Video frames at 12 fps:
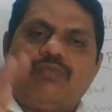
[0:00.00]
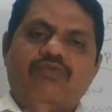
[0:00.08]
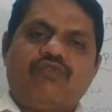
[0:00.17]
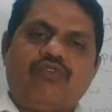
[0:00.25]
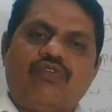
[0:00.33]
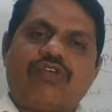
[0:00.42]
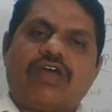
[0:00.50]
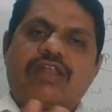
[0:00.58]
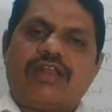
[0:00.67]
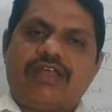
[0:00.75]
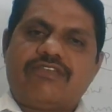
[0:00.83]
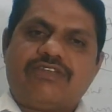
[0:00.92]
4
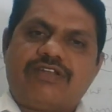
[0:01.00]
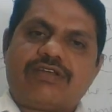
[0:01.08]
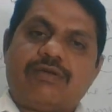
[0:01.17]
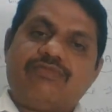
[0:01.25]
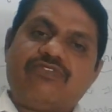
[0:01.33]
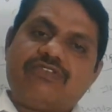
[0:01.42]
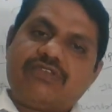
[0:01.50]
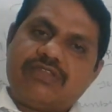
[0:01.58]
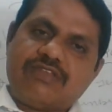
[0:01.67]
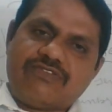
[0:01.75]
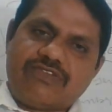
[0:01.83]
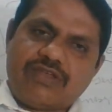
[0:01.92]
or less it comes
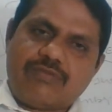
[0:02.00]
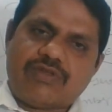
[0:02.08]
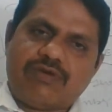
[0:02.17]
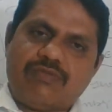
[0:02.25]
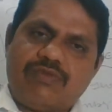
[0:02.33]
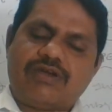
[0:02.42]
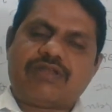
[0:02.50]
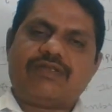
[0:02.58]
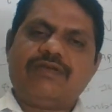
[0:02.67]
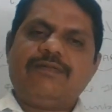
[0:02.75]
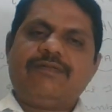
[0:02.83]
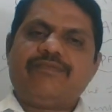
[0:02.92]
the same
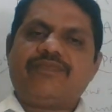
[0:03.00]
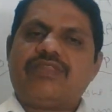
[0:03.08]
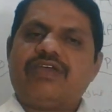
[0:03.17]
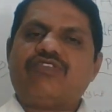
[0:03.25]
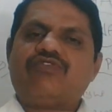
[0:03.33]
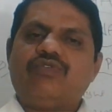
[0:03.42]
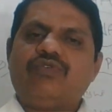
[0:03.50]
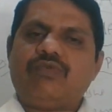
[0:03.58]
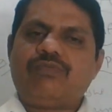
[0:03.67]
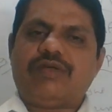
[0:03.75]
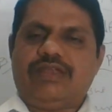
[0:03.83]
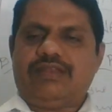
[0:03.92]
number, there is
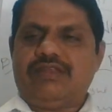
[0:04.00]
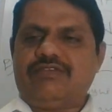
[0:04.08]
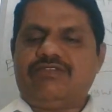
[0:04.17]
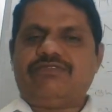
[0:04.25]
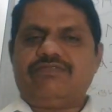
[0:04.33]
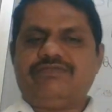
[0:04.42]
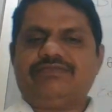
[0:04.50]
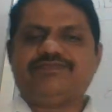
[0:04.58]
no minus.